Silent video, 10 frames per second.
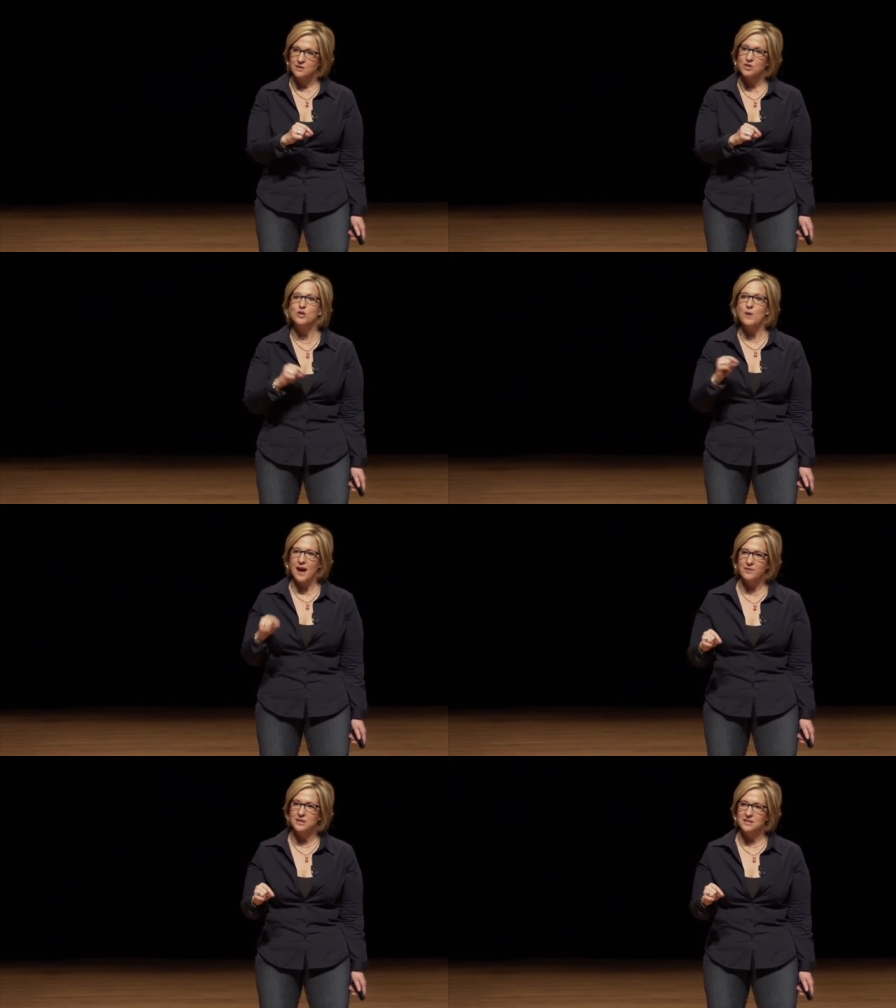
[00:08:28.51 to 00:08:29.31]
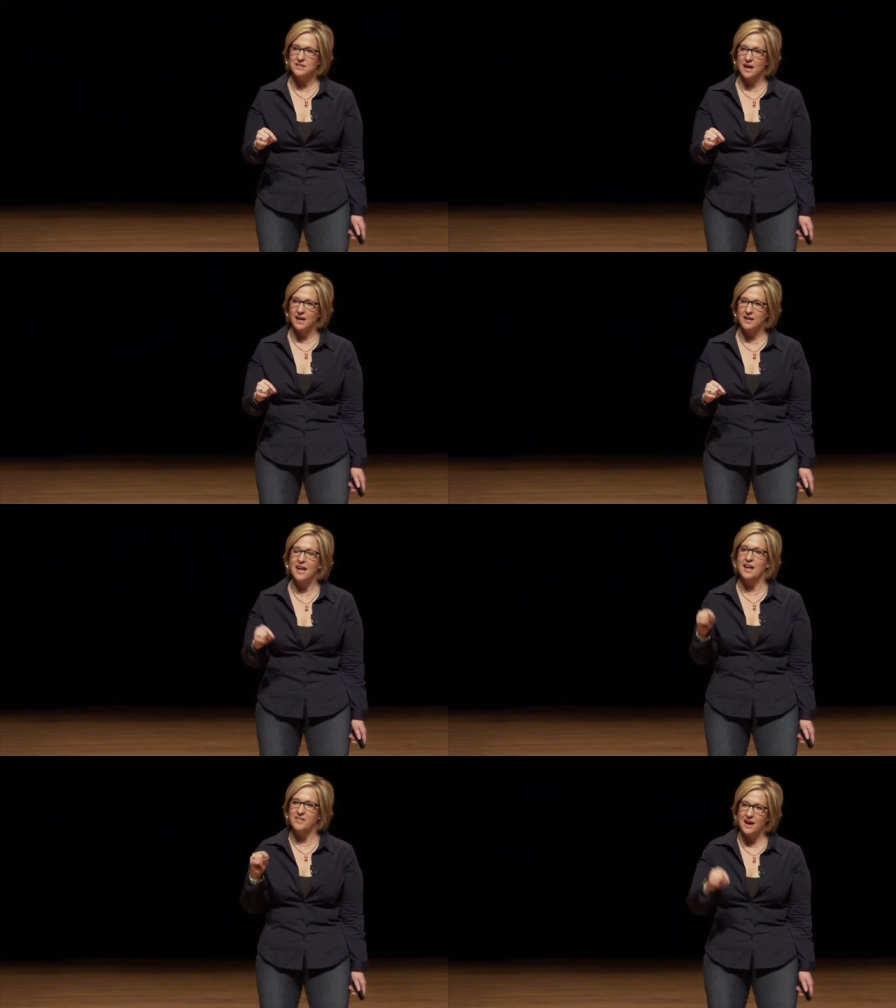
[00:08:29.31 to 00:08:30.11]
So you have to decide
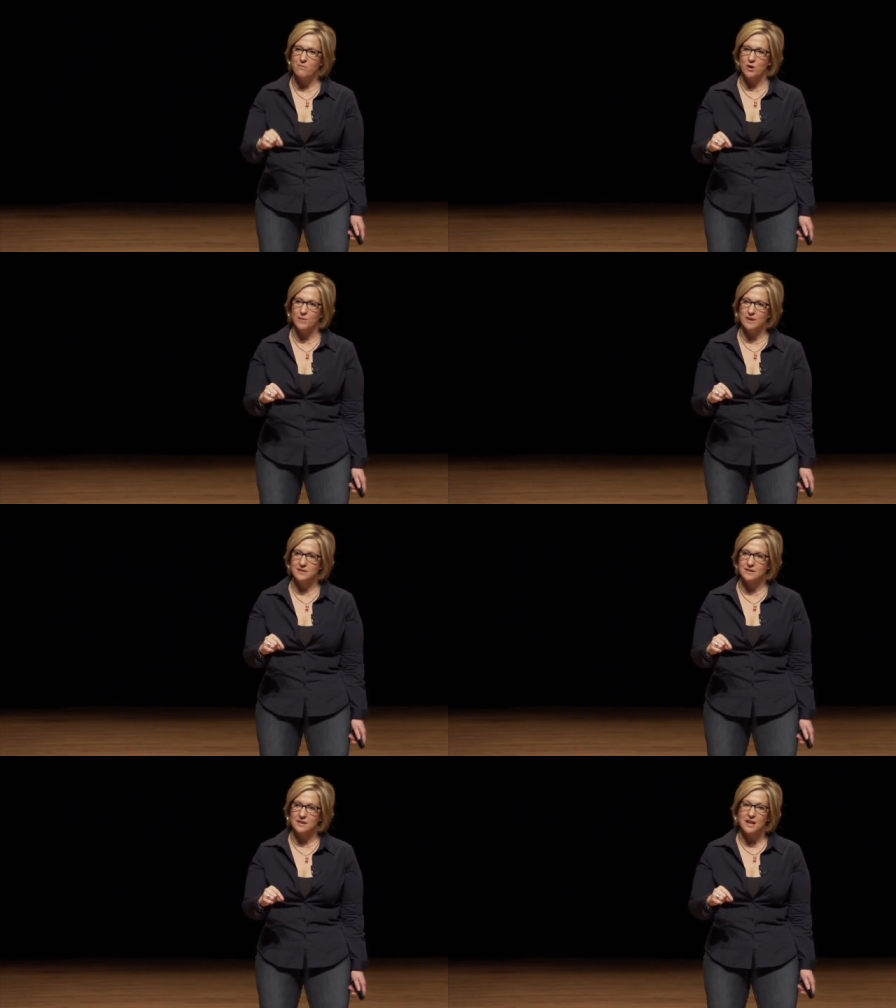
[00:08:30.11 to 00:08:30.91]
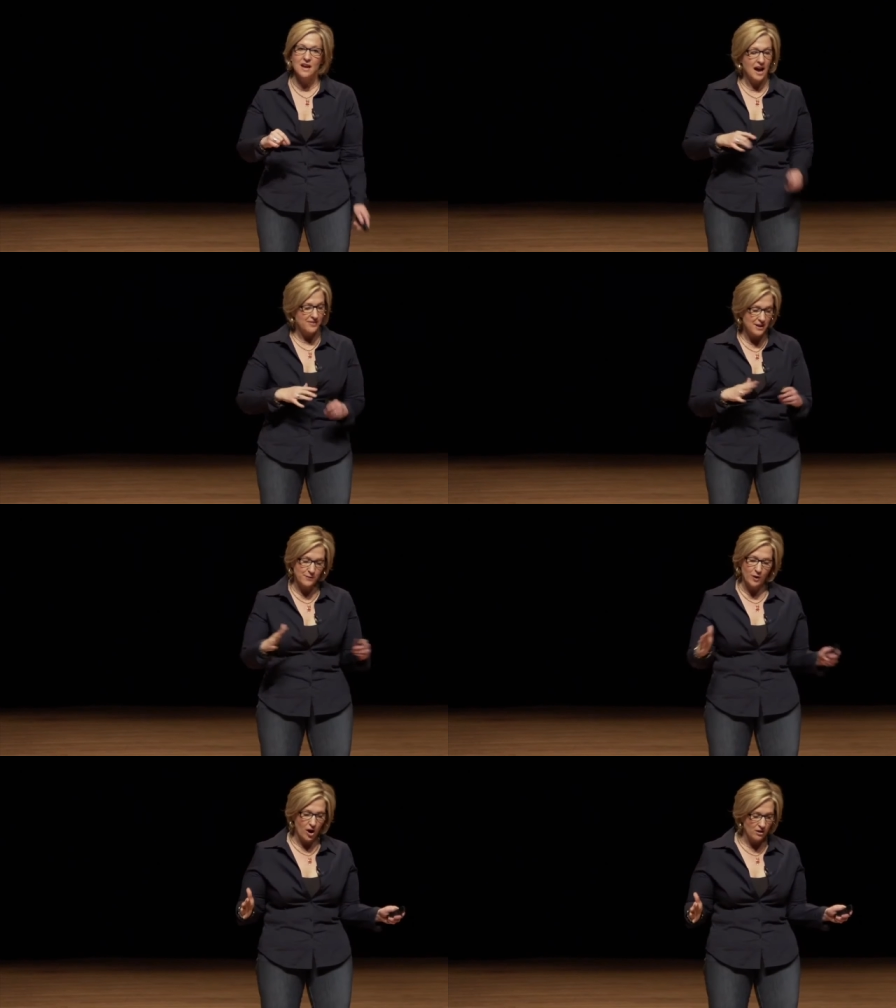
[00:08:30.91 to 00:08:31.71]
at that moment, I
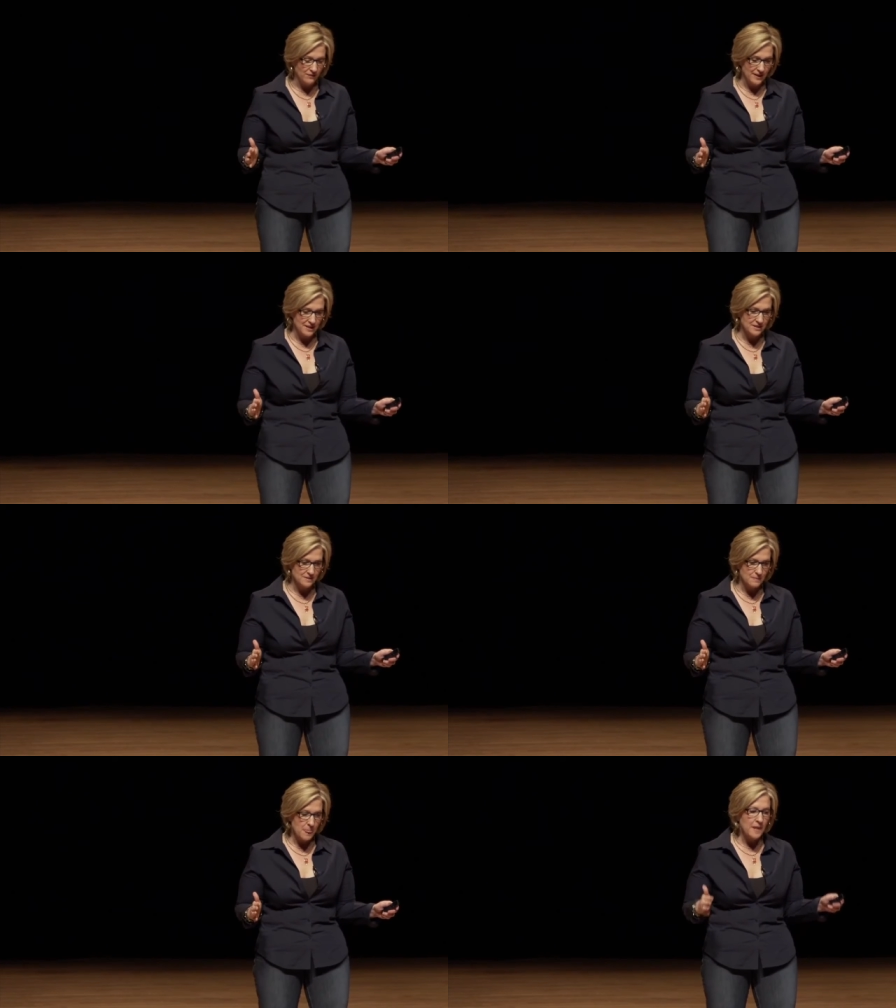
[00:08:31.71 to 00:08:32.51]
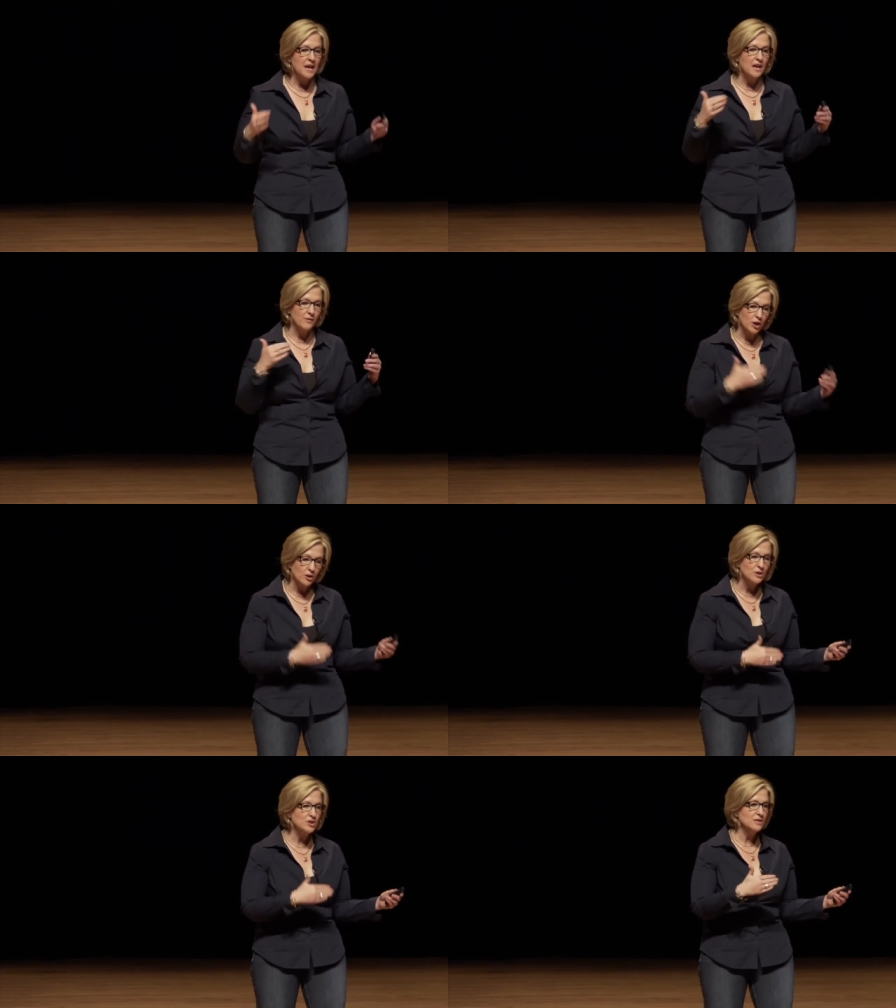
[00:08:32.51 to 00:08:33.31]
think for all of us, if
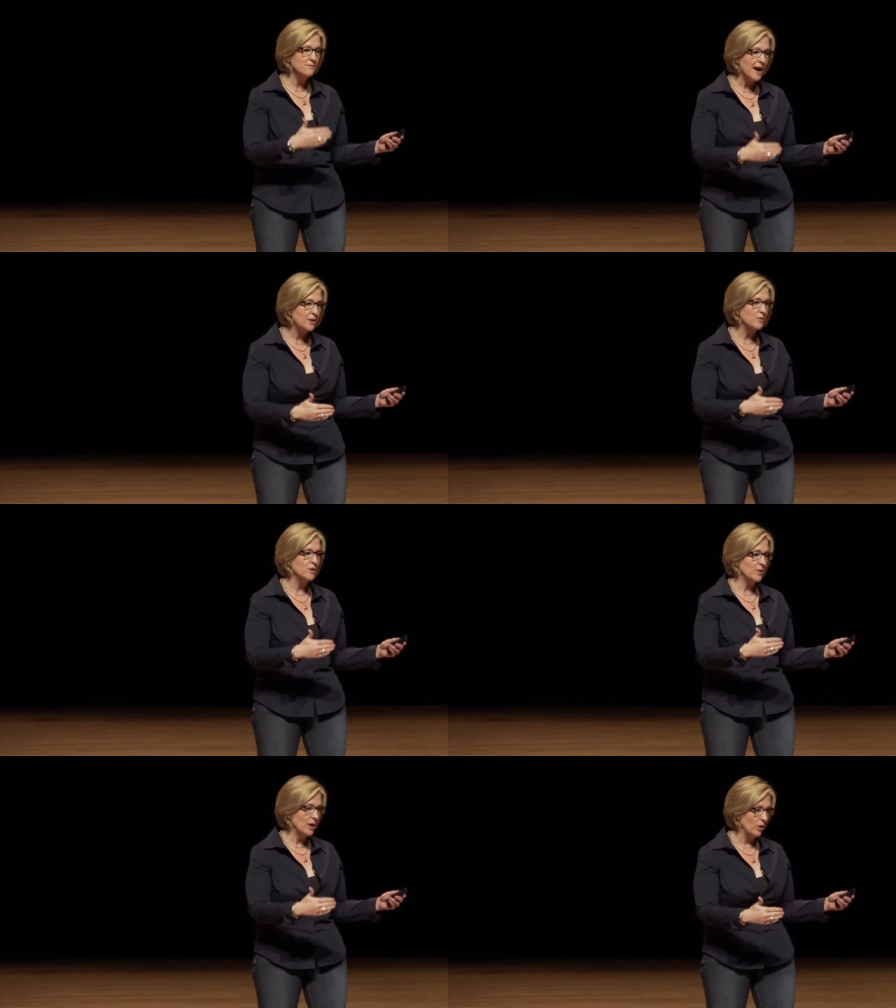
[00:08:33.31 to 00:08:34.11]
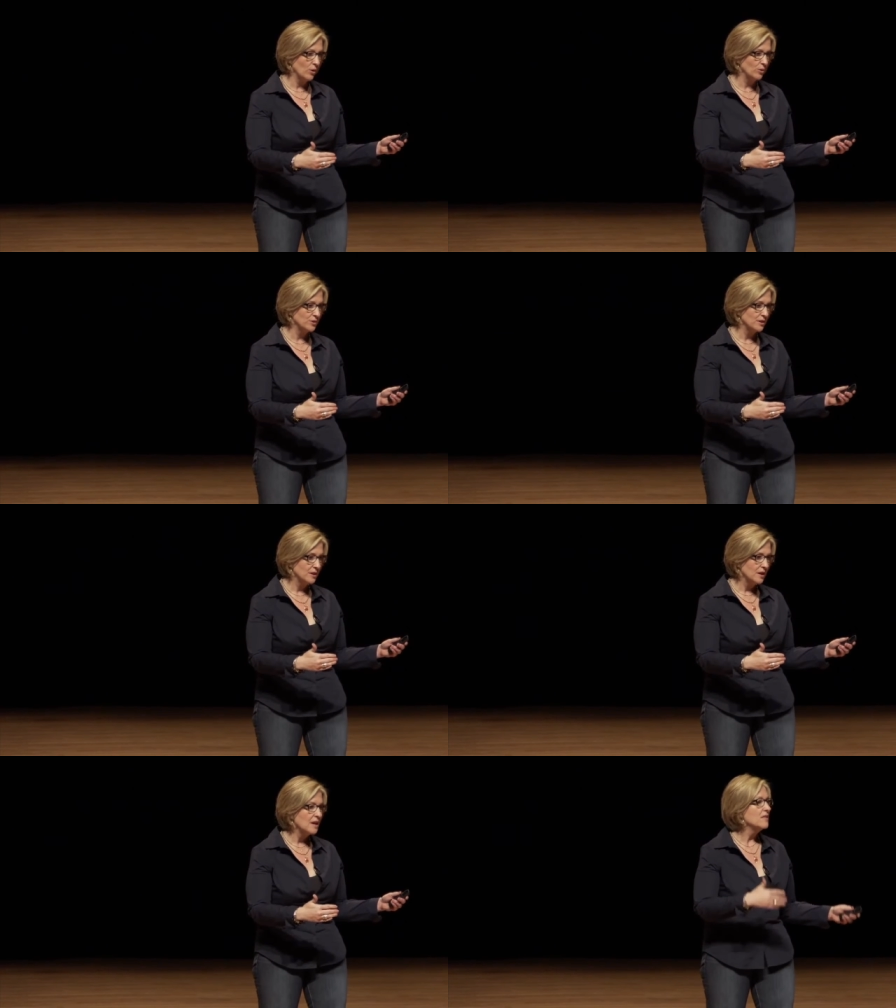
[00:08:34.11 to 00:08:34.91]
courage is a value that we hold,
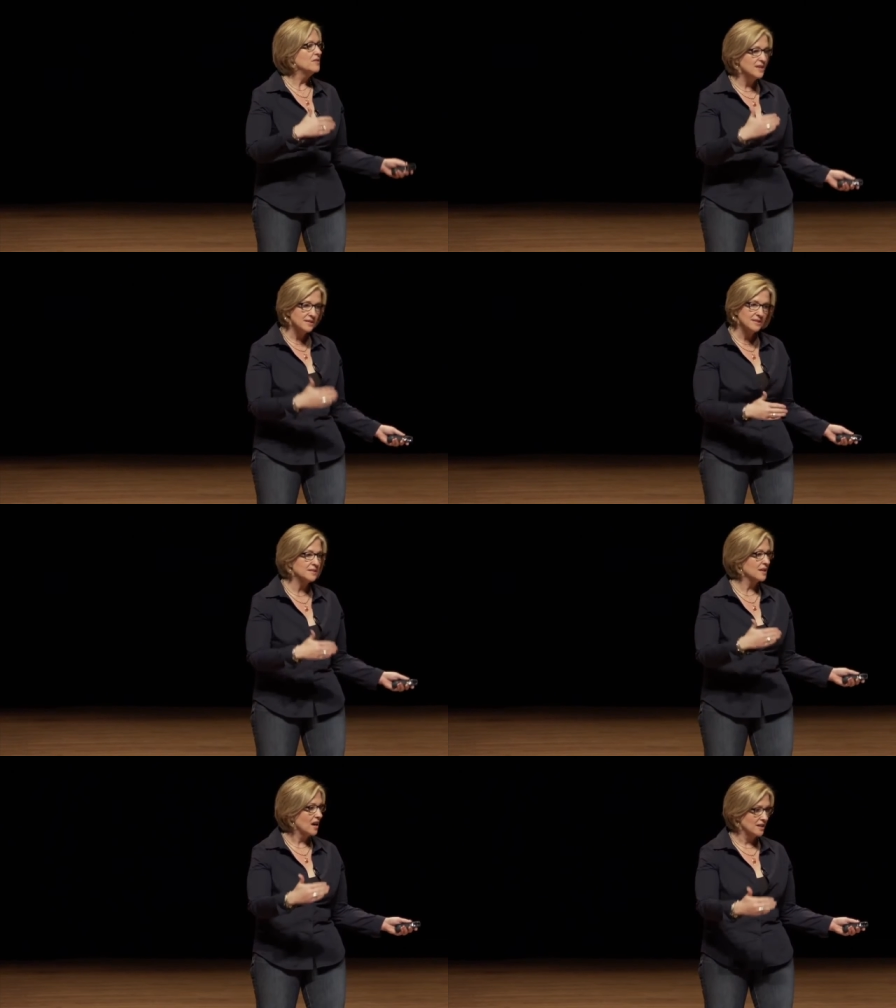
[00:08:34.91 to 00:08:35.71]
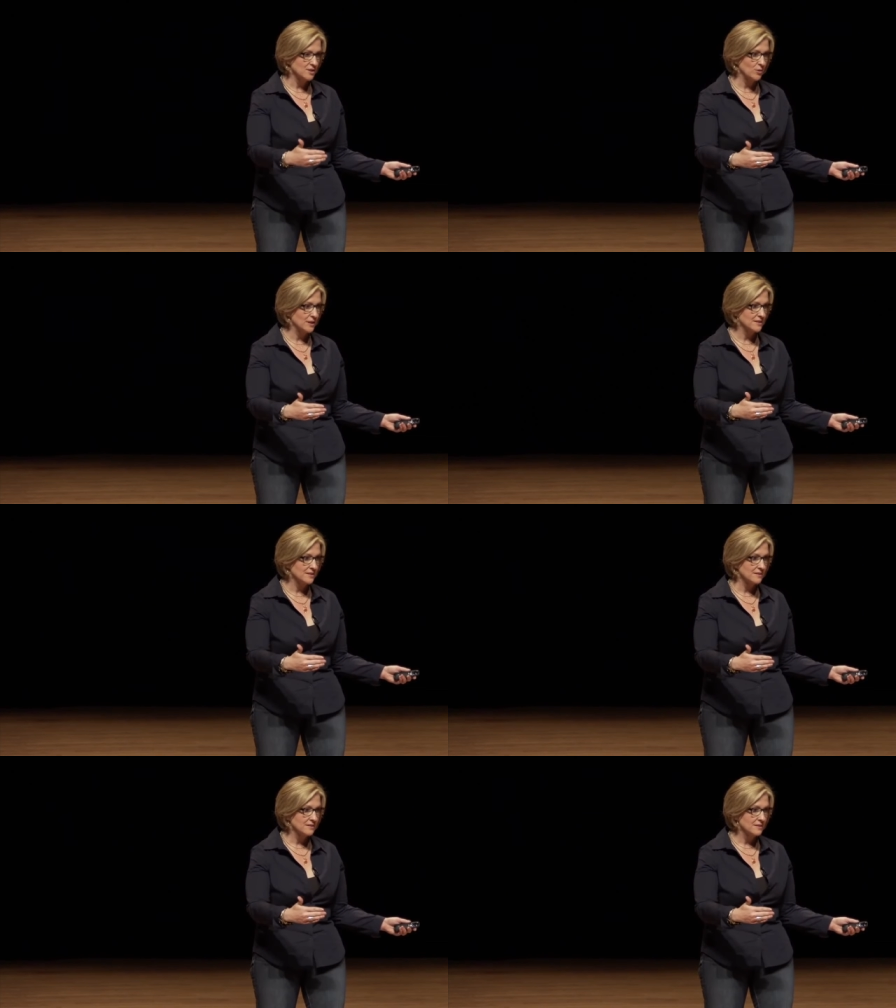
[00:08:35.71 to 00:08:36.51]
this is a consequence.